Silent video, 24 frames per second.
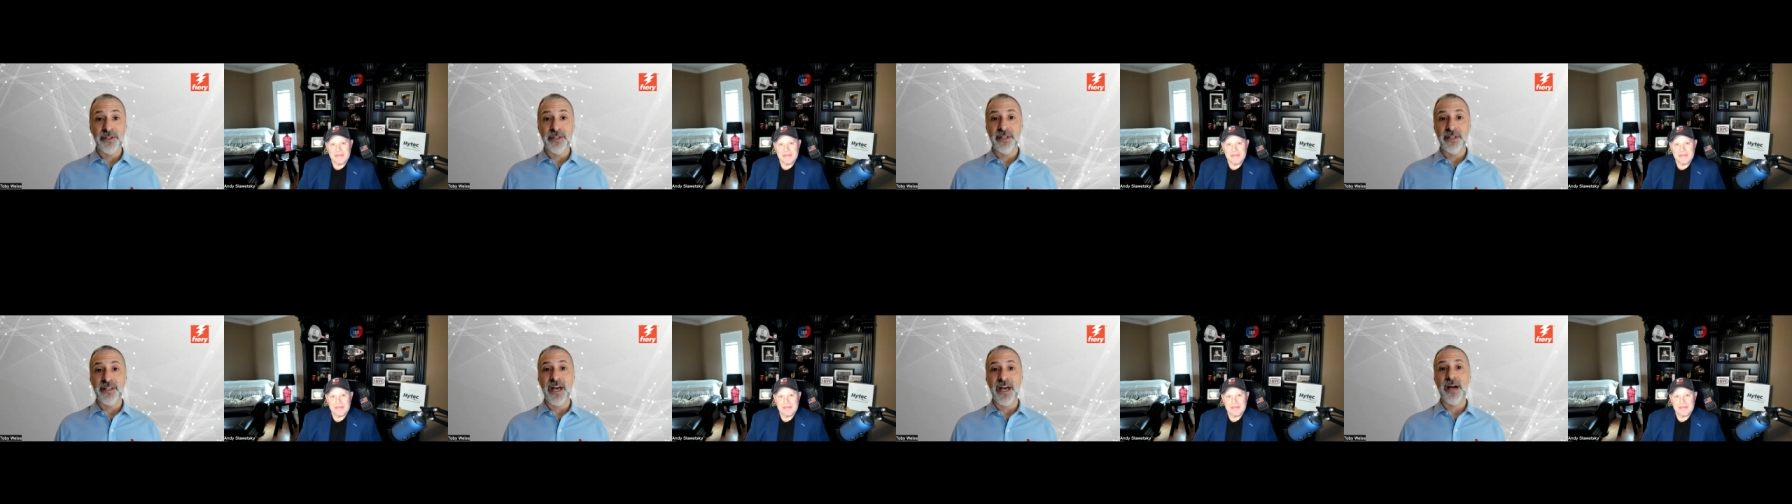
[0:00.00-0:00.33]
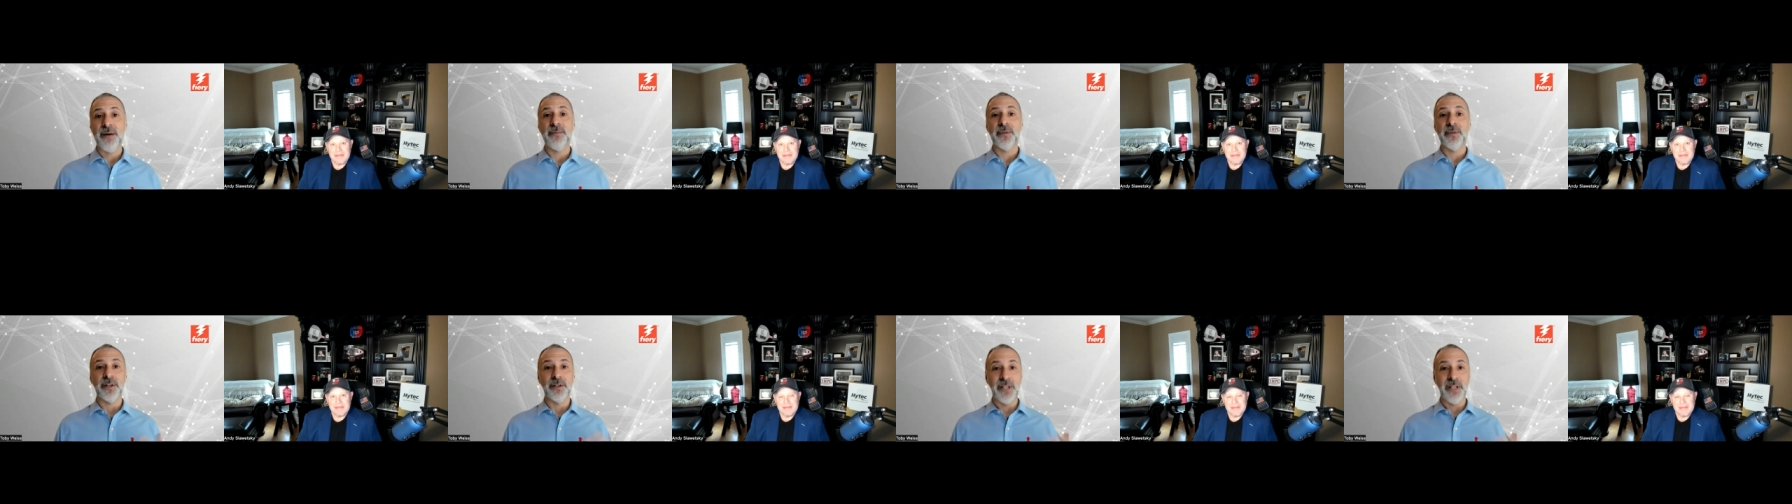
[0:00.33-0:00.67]
to
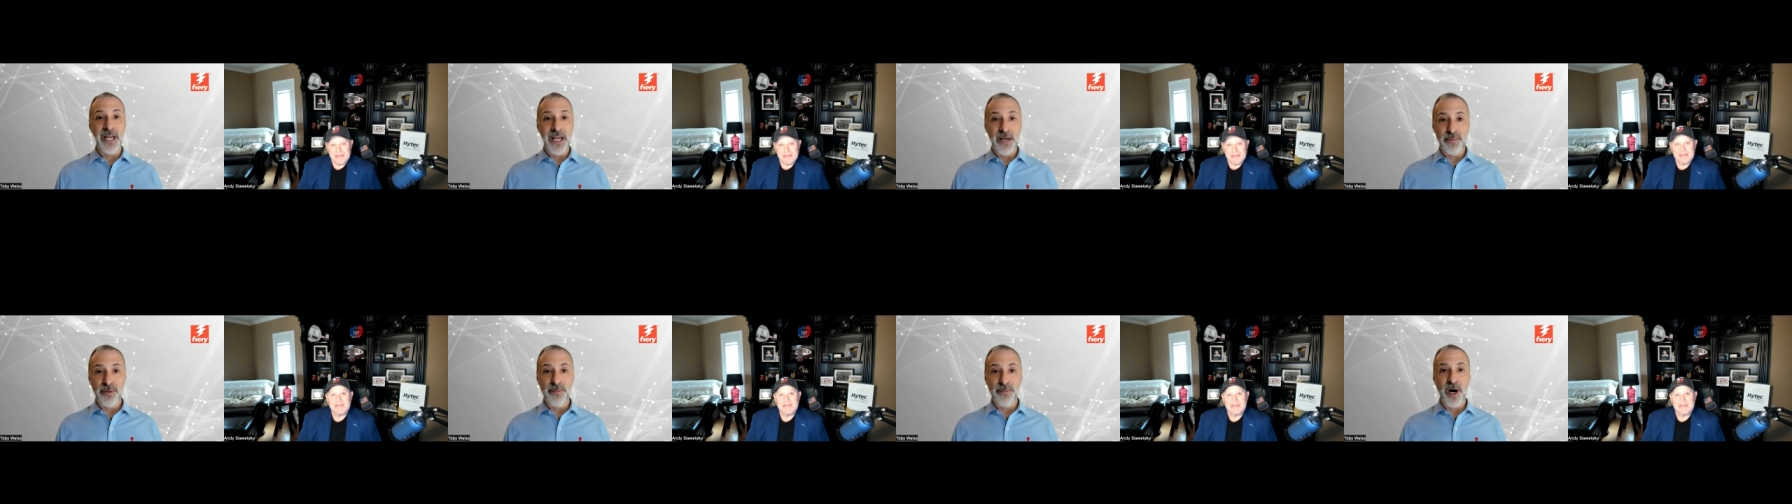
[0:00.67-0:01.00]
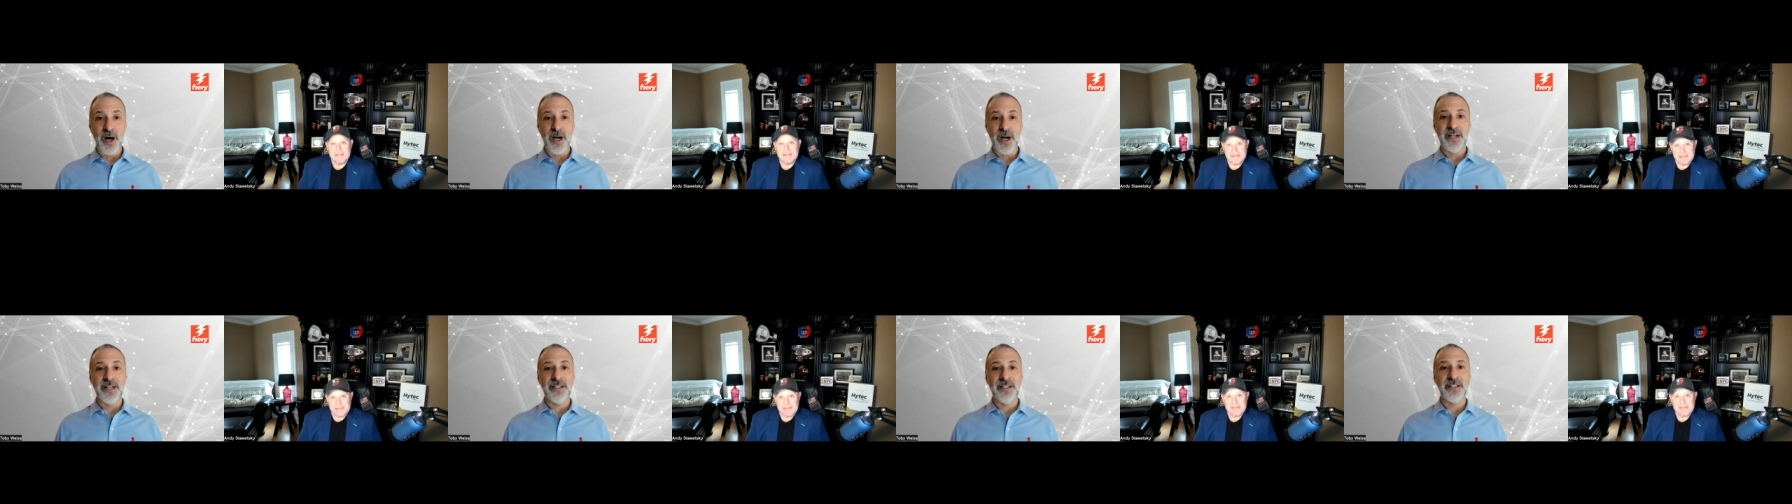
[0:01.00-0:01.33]
them. The labor
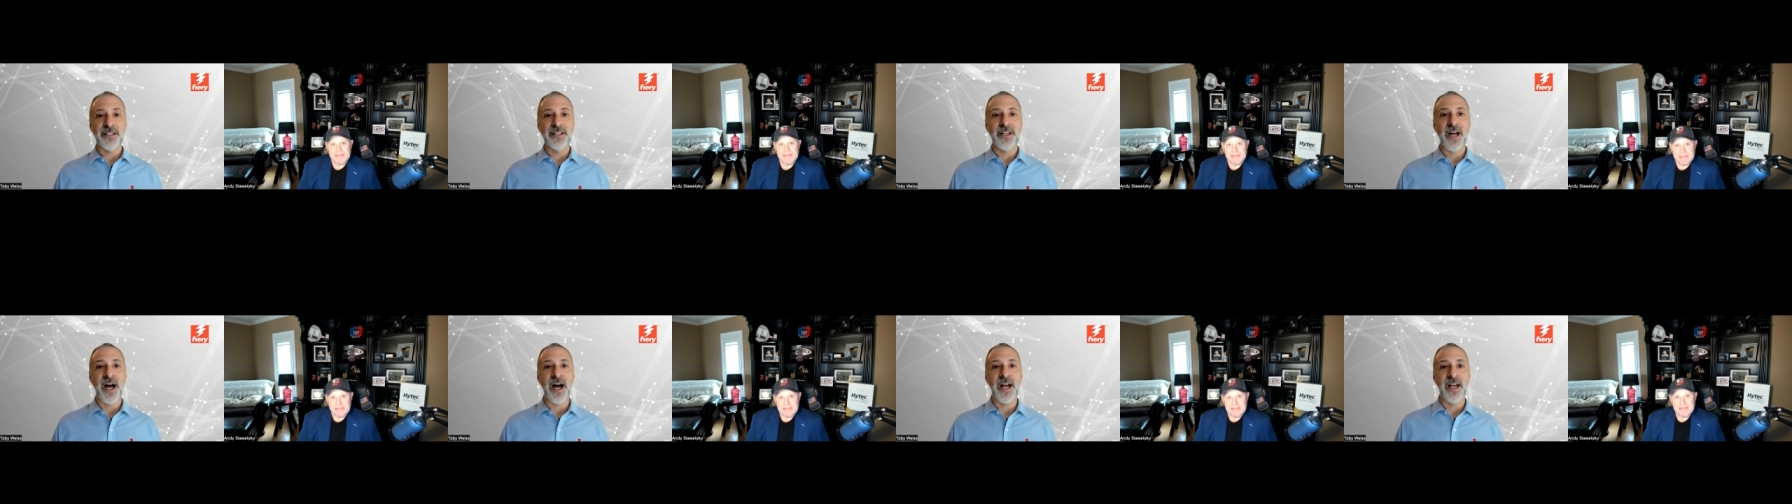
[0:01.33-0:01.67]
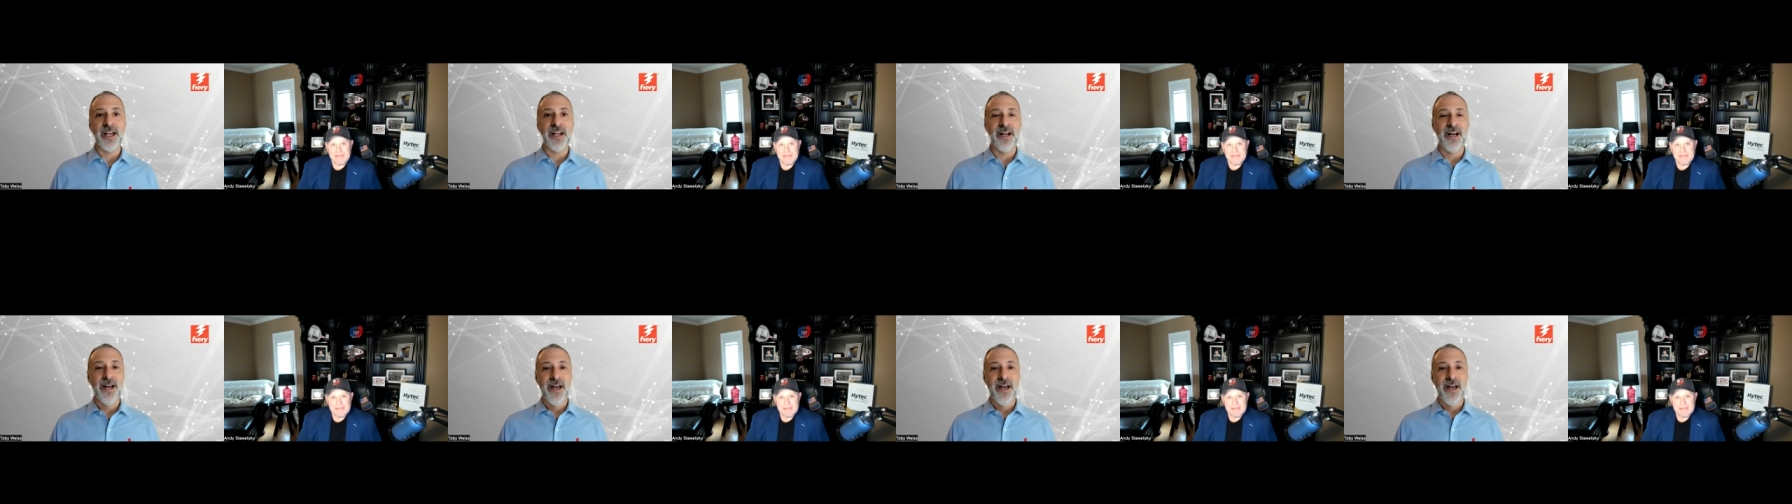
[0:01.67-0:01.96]
market's tight.